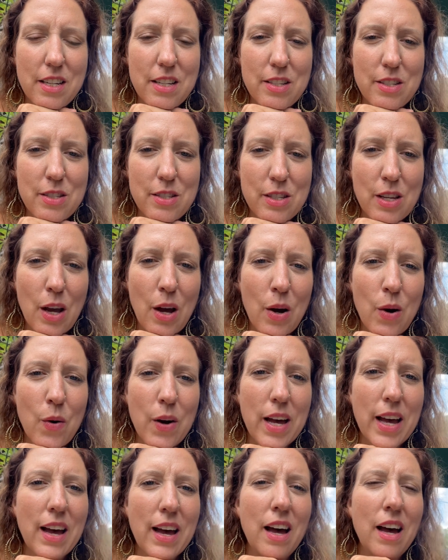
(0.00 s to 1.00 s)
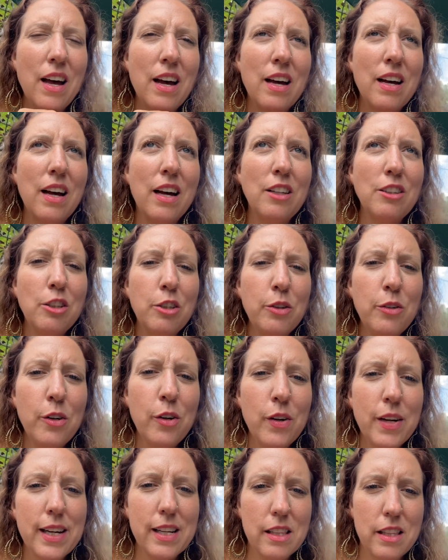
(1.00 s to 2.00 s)
So a
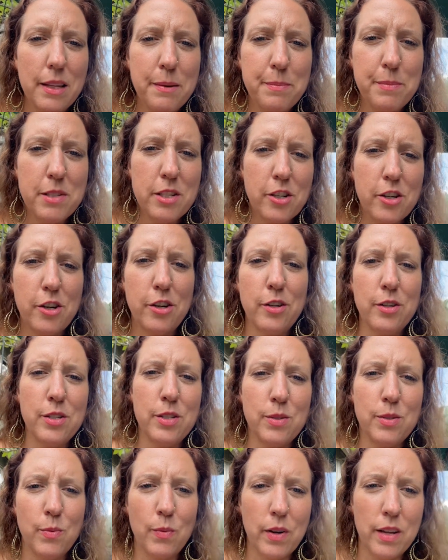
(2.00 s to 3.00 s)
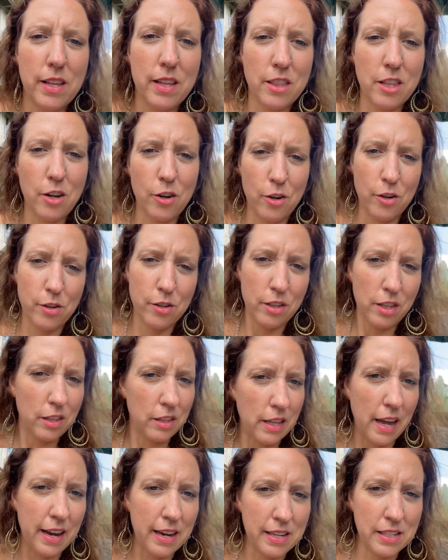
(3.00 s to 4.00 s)
lunar eclipse occurs when the Earth
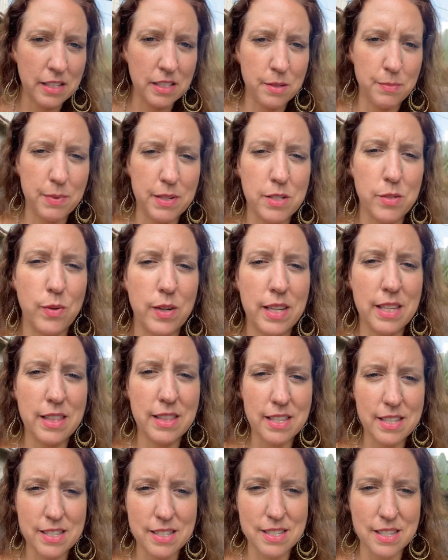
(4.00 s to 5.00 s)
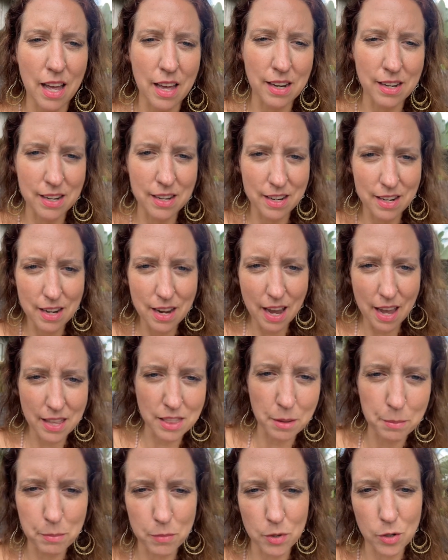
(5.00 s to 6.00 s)
aligns between the sun
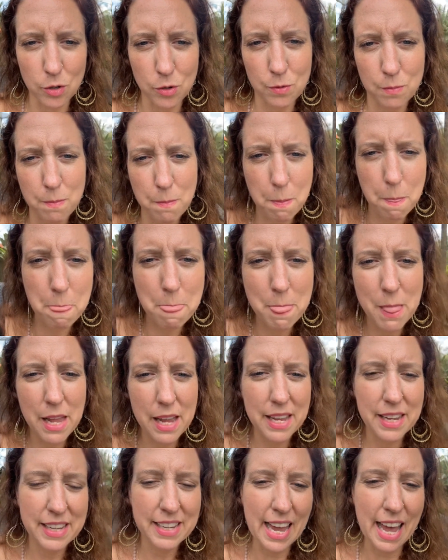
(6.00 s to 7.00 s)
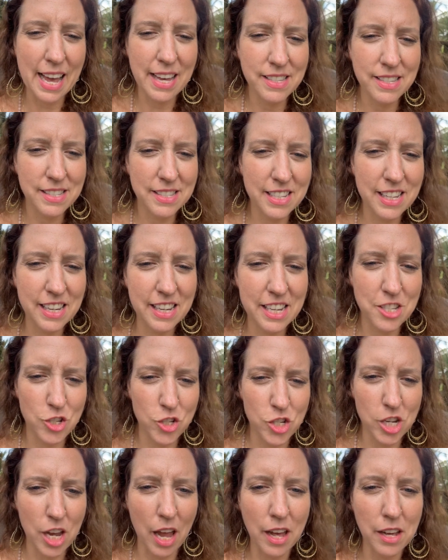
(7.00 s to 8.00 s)
and the moon, casting its
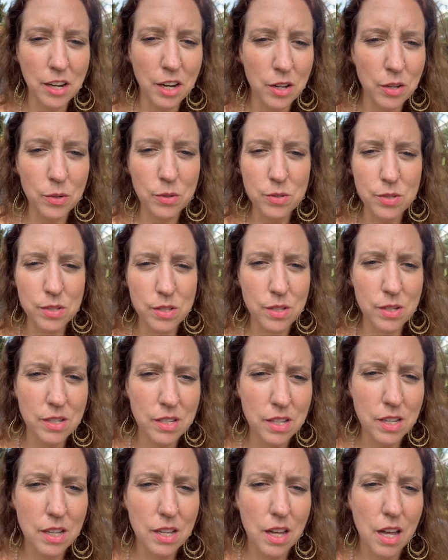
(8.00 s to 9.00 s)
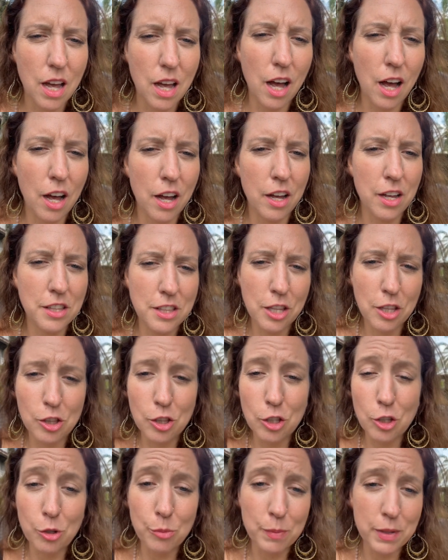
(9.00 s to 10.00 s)
shadows on
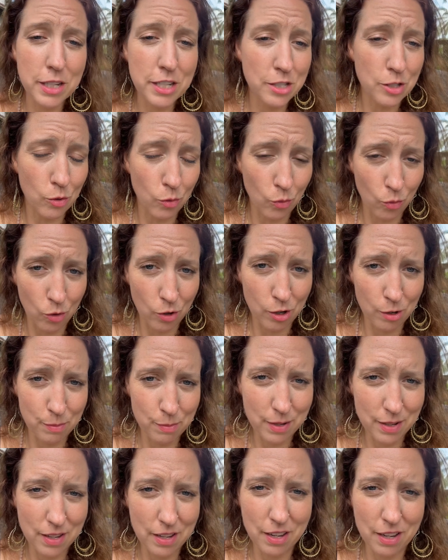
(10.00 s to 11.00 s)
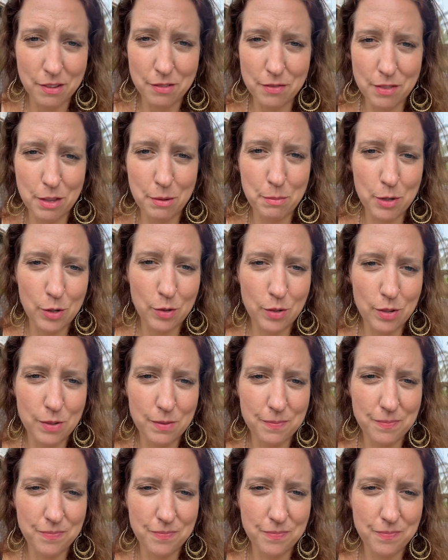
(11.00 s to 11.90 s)
the luminous orb of the moon.